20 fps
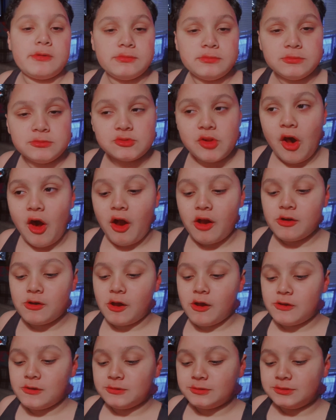Daddy,
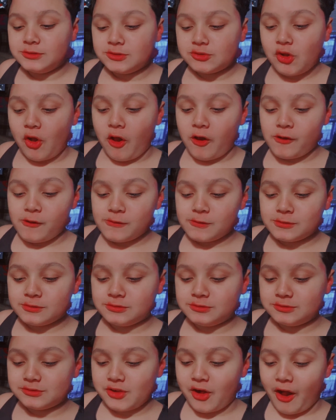Jenny wants to see you right now.
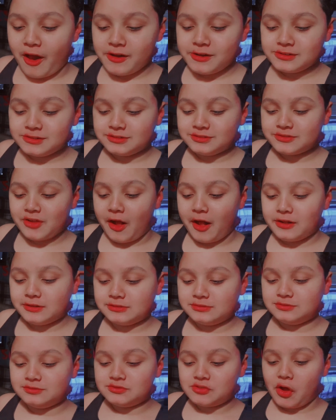So right now, I'm gonna send her a
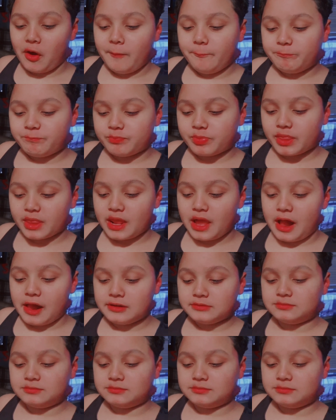video. You gotta say hi to her.